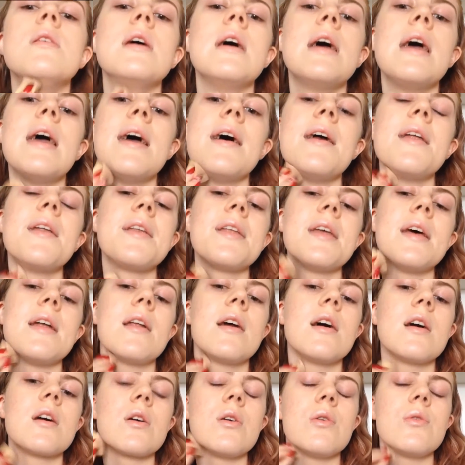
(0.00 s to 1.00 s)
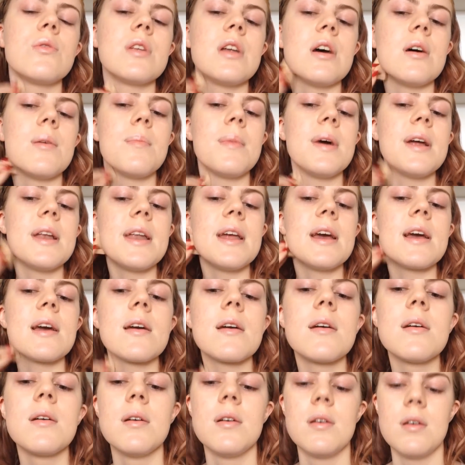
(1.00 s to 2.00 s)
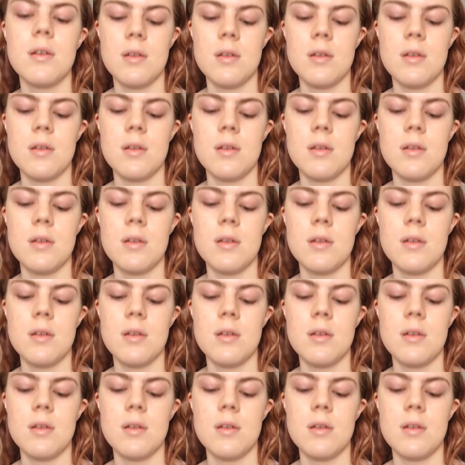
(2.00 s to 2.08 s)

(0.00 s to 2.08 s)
And then I go down my neck,